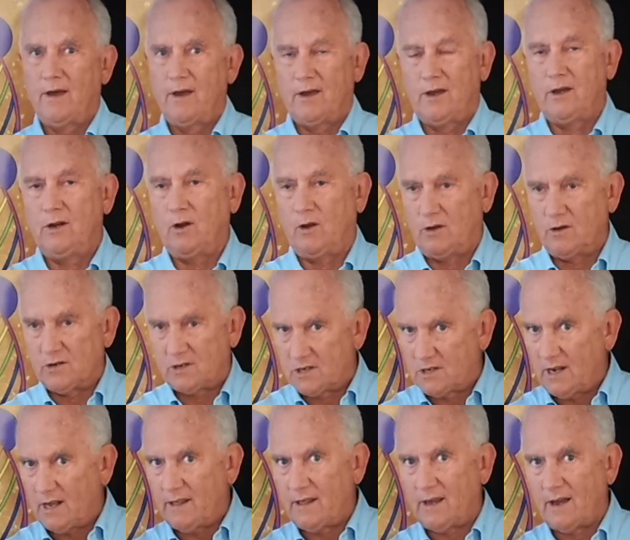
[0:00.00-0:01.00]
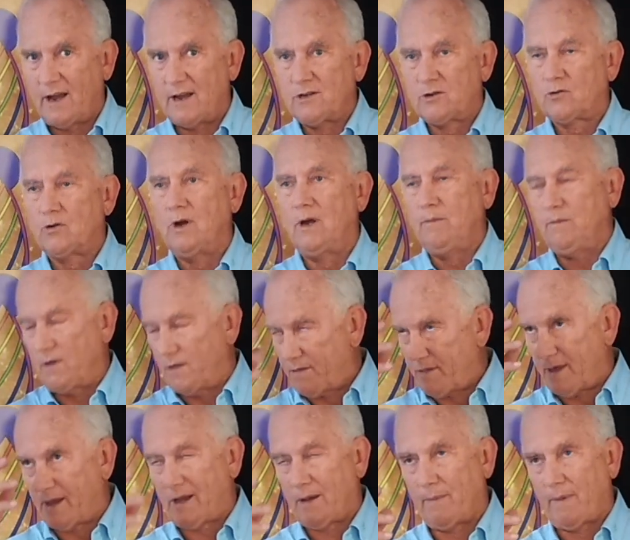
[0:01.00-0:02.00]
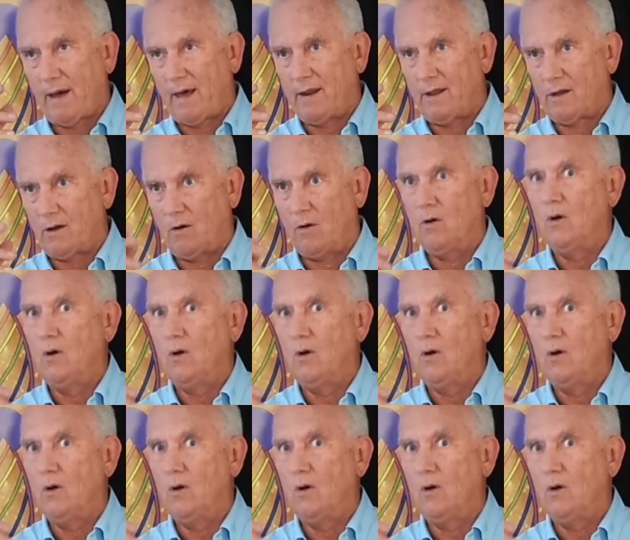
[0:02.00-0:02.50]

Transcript: You know, you see the ice cream, you think about it, you go,